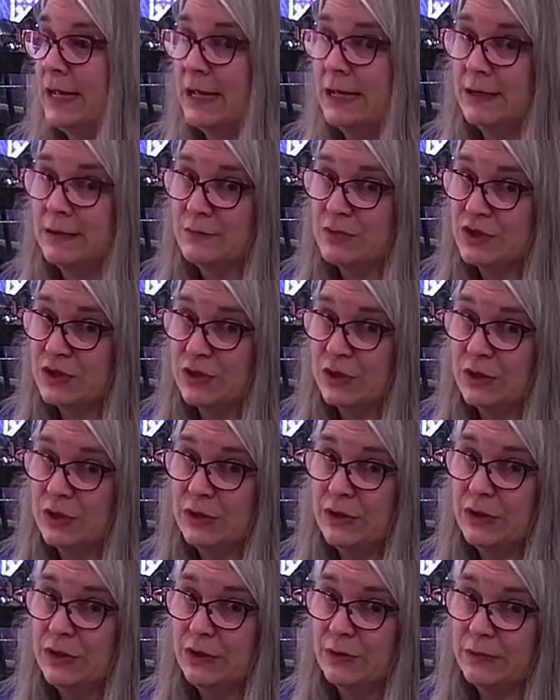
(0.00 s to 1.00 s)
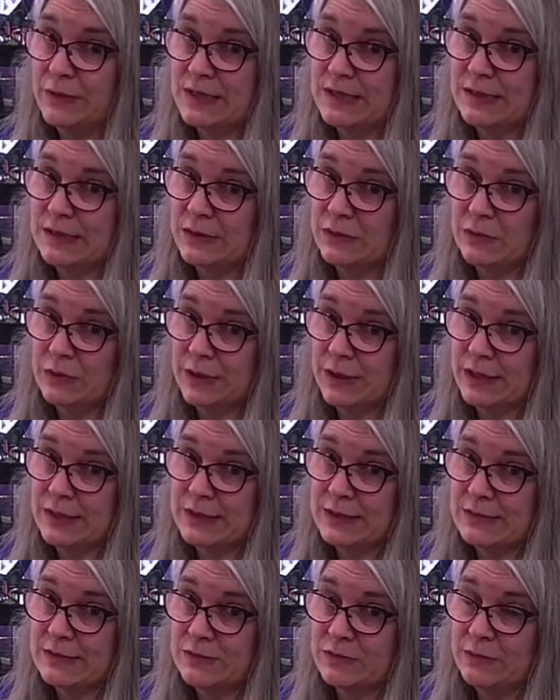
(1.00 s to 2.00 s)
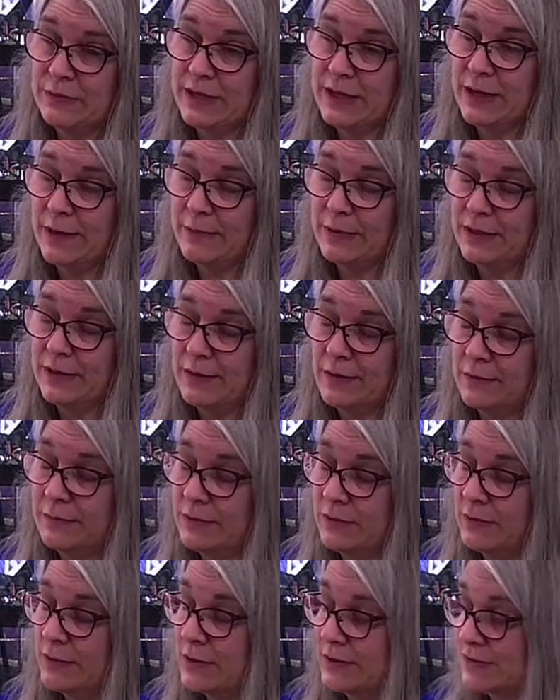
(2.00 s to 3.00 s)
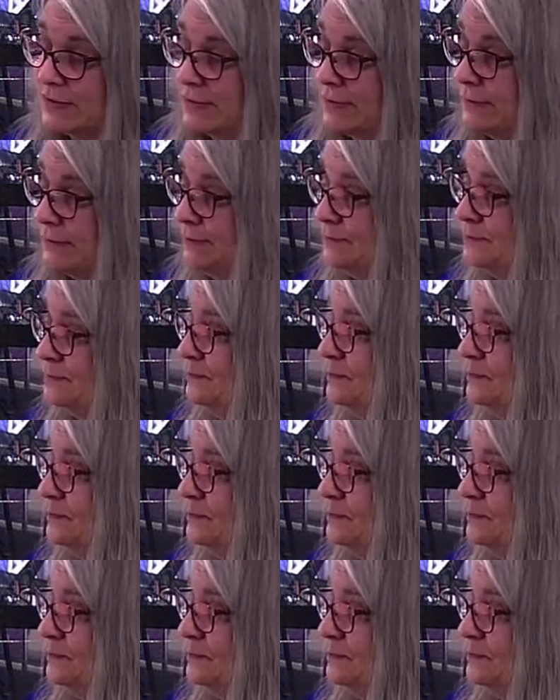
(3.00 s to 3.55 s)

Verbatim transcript: And I'm sure your resident organist will be happy to help you also.